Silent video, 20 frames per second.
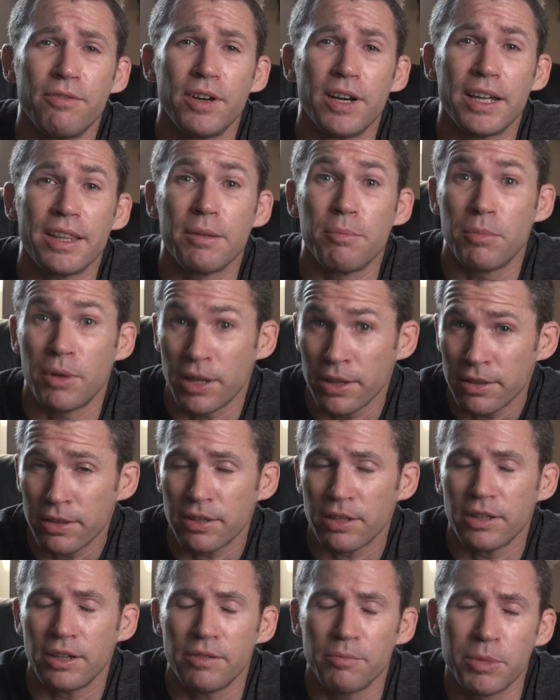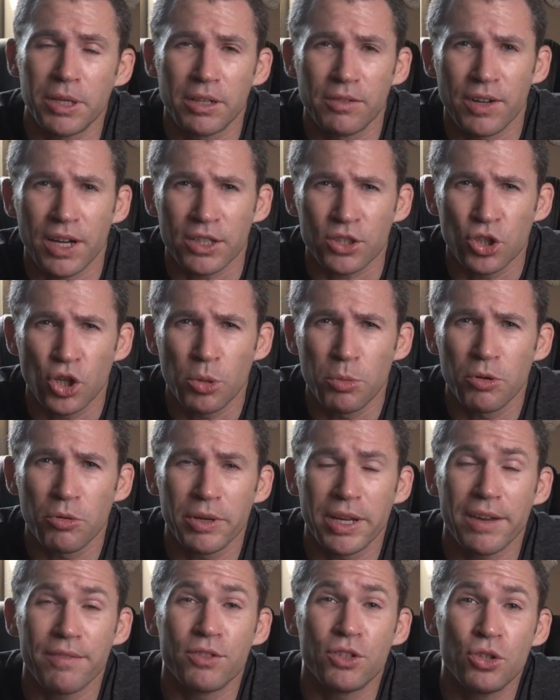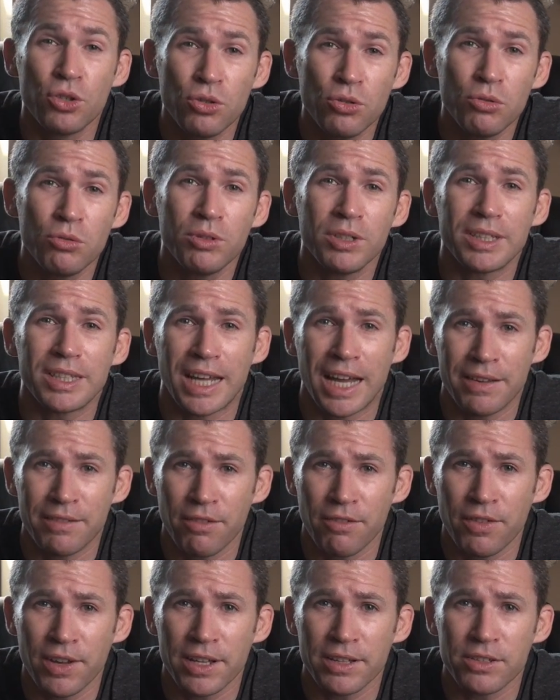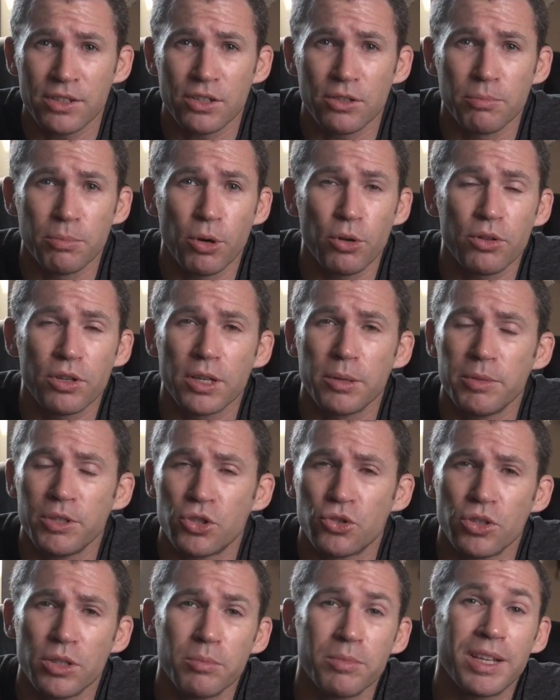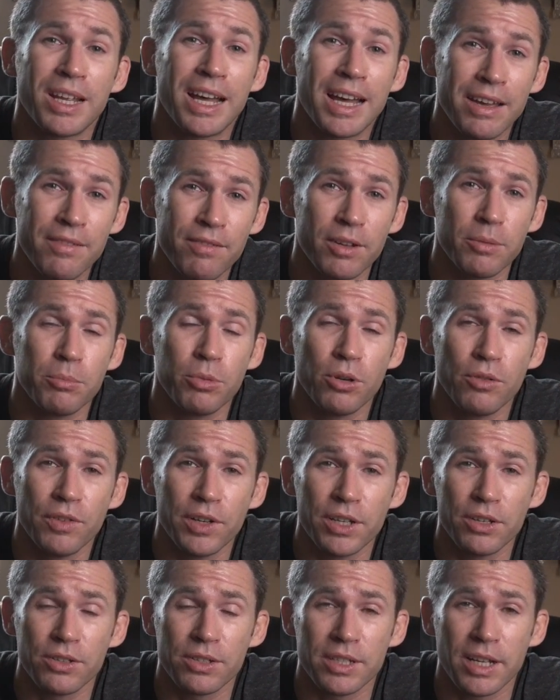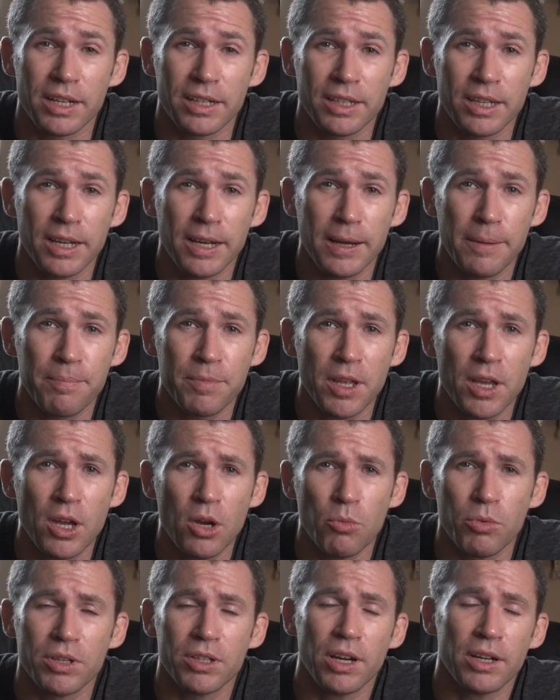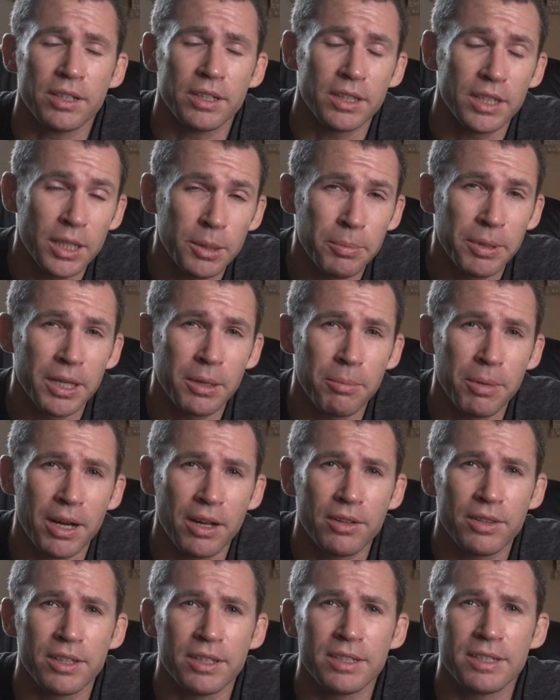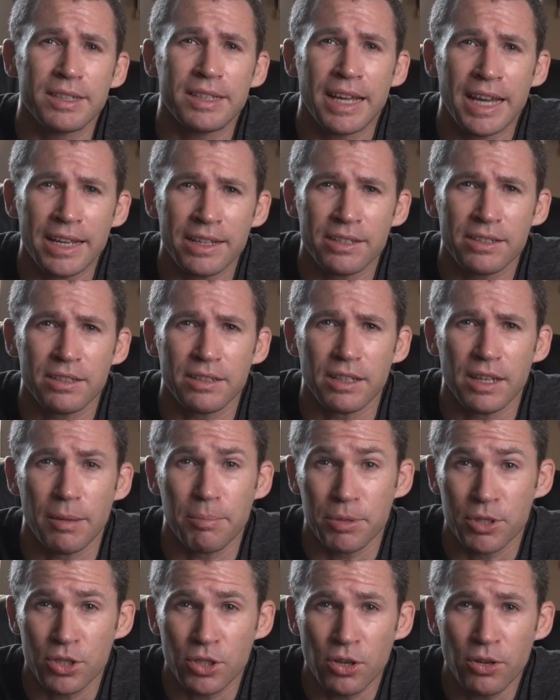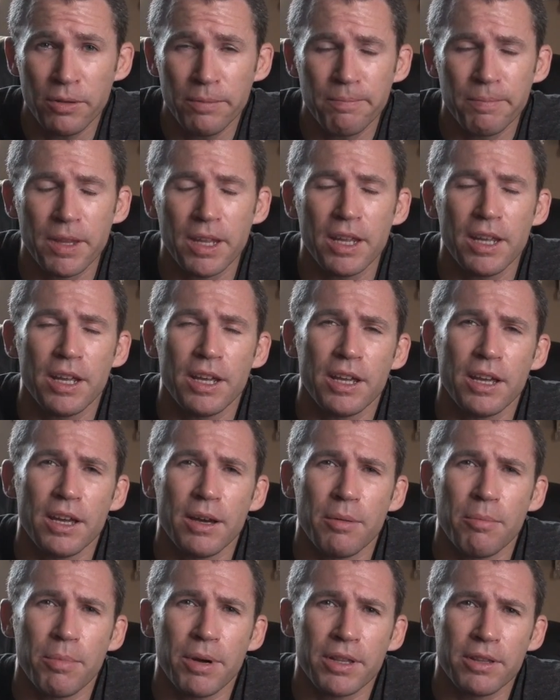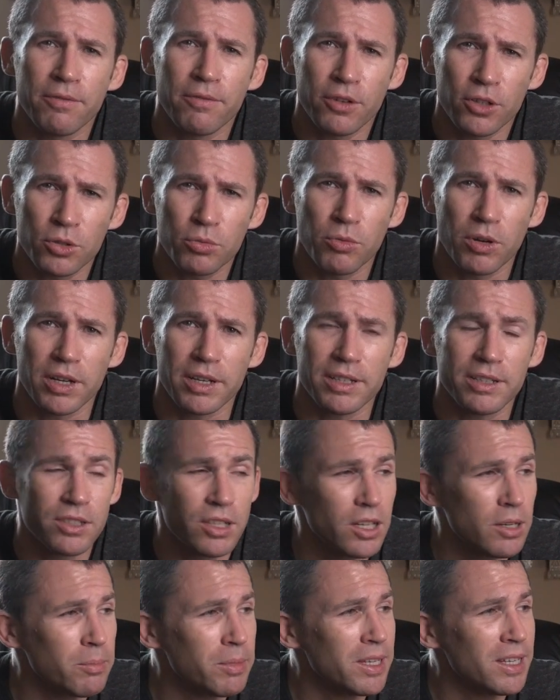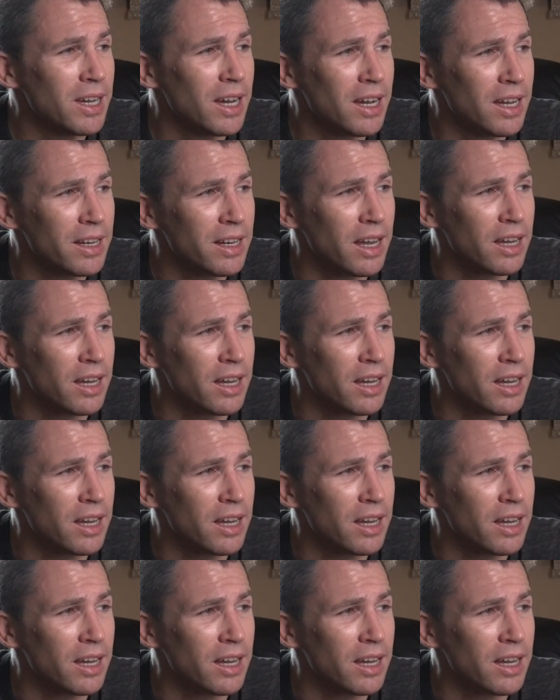the month, middle of October, we have 2 live events. They're both going to be streamed live on BudoVideos.com. We talked a little bit about this last episode, but the first one is going to be on